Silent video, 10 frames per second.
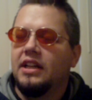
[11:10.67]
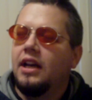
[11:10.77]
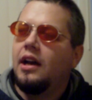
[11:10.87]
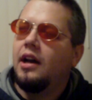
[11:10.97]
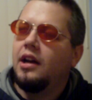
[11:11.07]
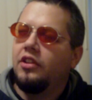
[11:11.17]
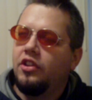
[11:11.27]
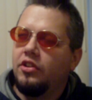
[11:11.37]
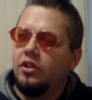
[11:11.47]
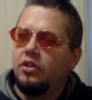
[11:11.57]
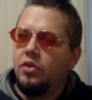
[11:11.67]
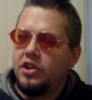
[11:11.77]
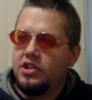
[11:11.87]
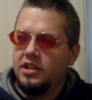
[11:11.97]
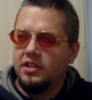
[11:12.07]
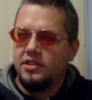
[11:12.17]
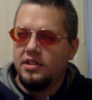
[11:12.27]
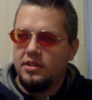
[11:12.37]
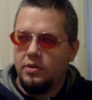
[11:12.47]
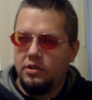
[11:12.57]
The third question is
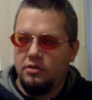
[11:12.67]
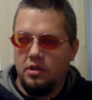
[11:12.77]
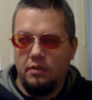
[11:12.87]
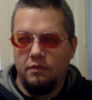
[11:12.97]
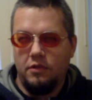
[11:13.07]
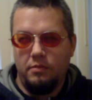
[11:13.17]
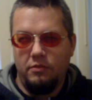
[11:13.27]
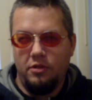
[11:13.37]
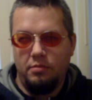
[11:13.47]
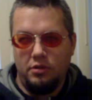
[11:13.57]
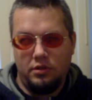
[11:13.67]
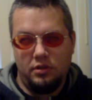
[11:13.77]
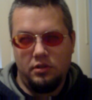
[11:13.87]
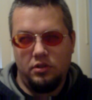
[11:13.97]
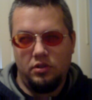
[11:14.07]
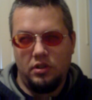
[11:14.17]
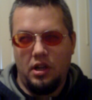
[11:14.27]
going to come from the books.